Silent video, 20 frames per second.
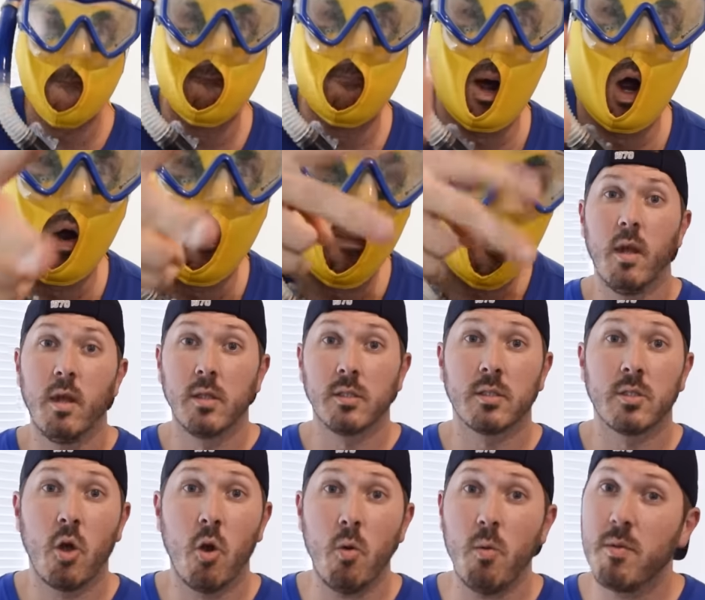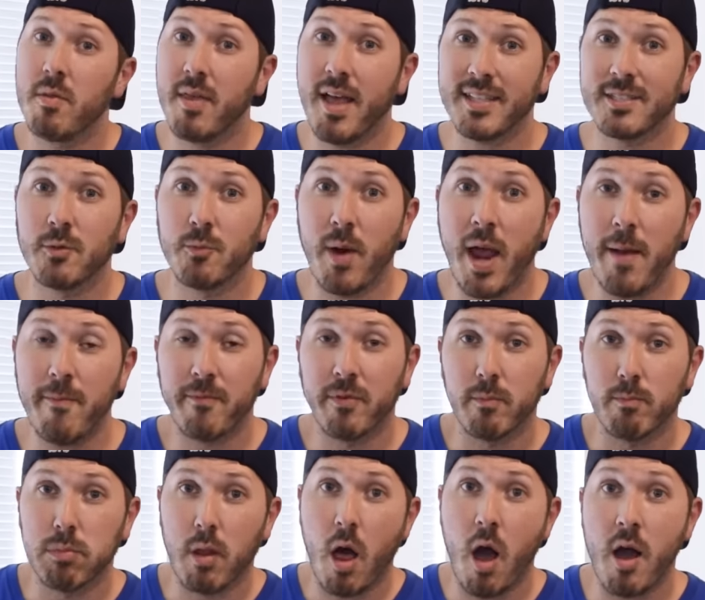Boom! So that's a wrap
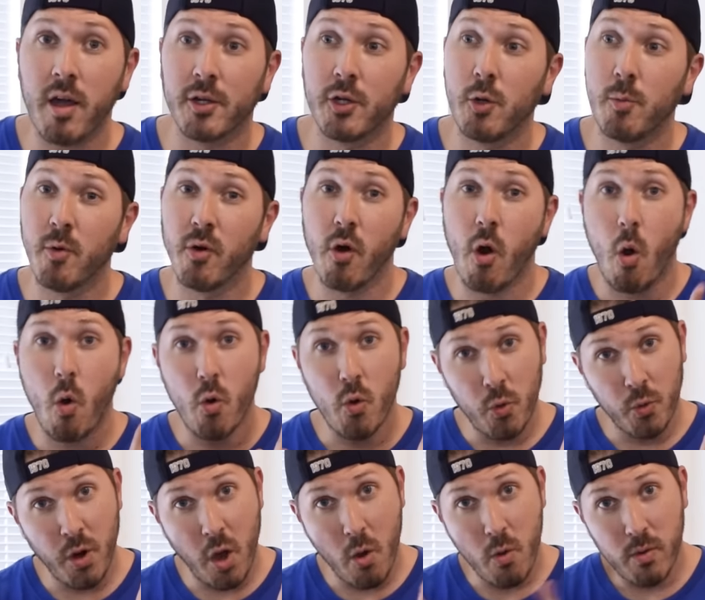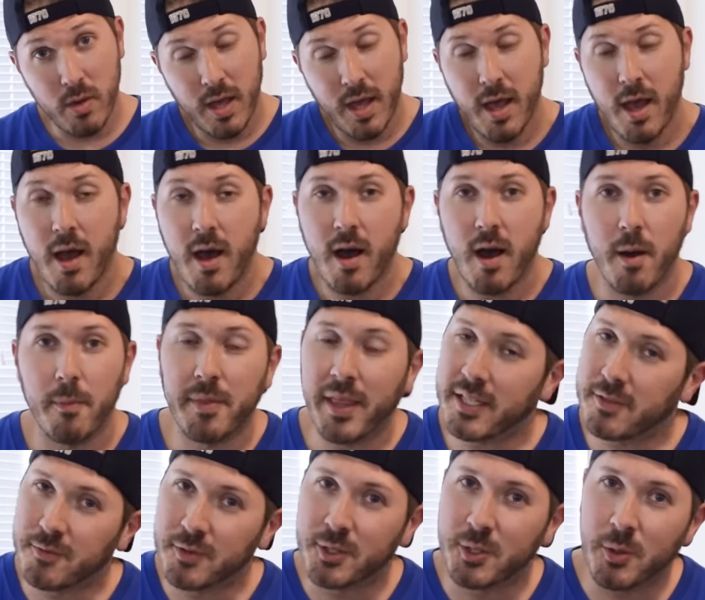for blog numero uno. Uh,
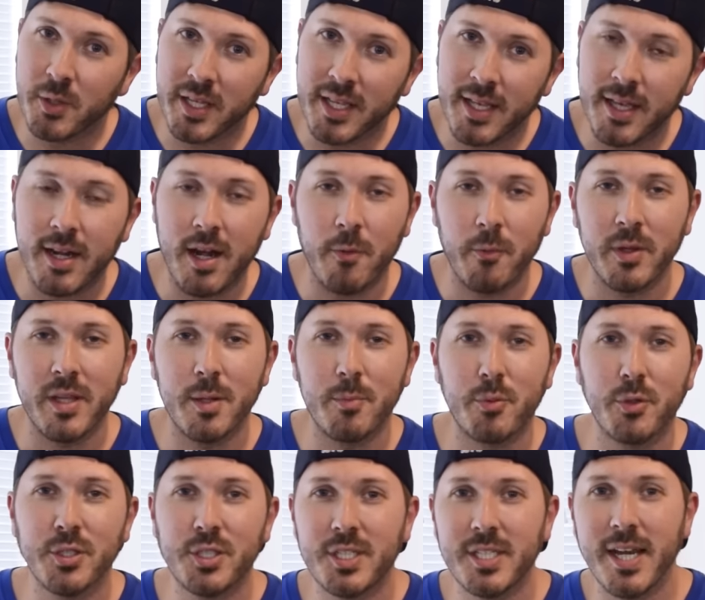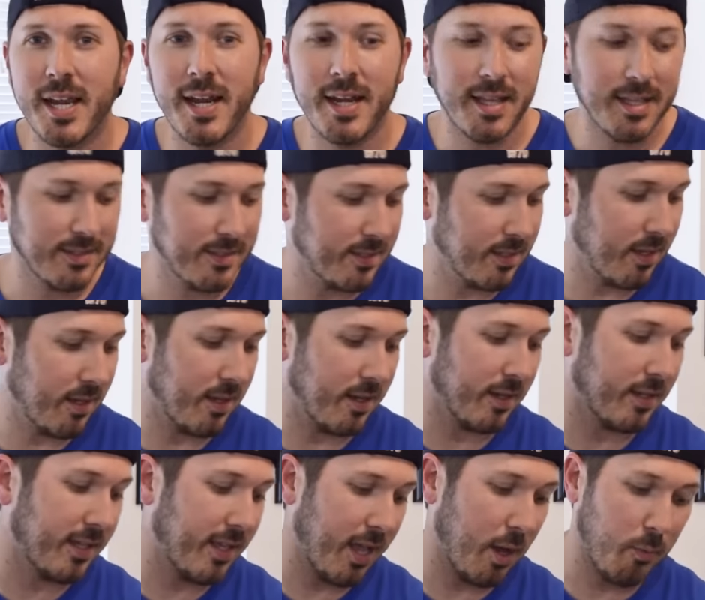thanks for tuning in. I really appreciate it.
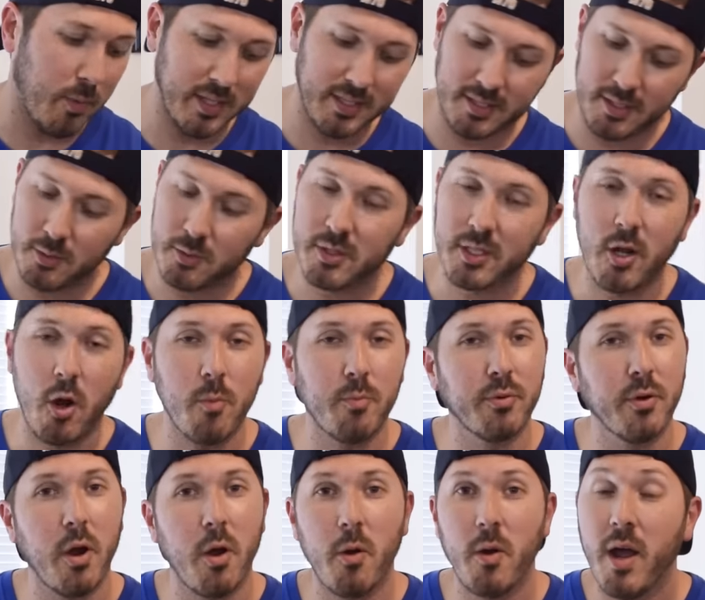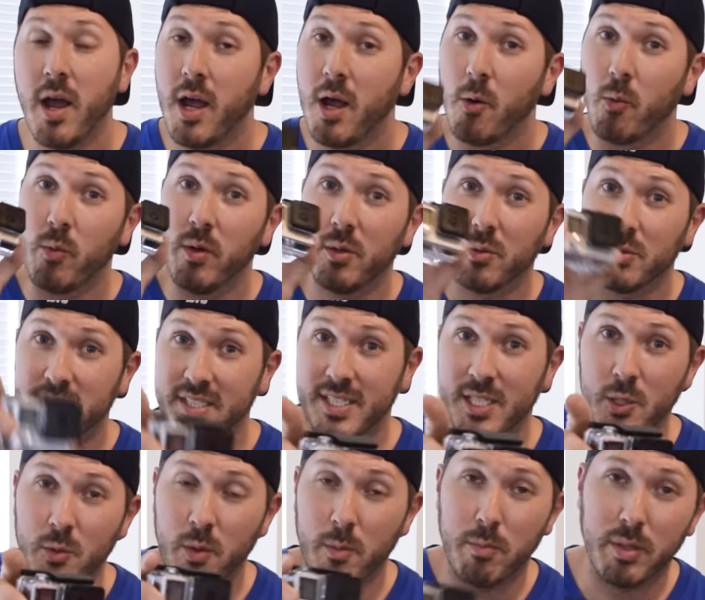Uh, can't wait to use the GoPro. We will
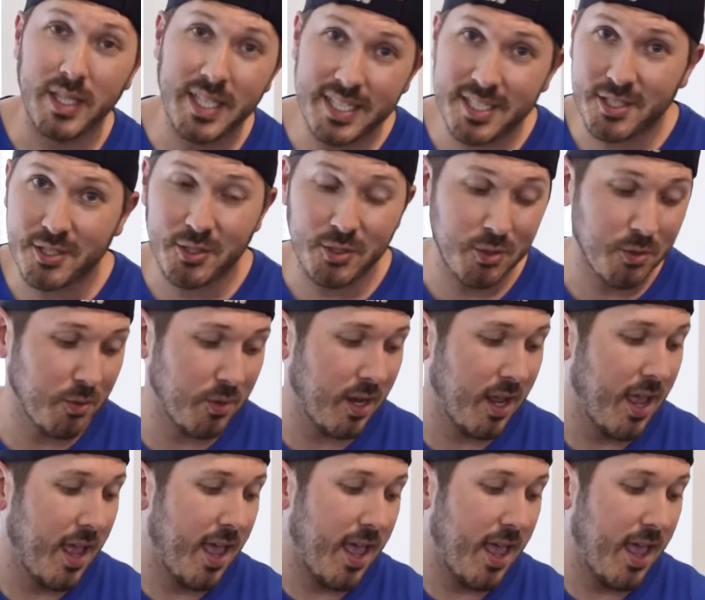see you in Belize soon.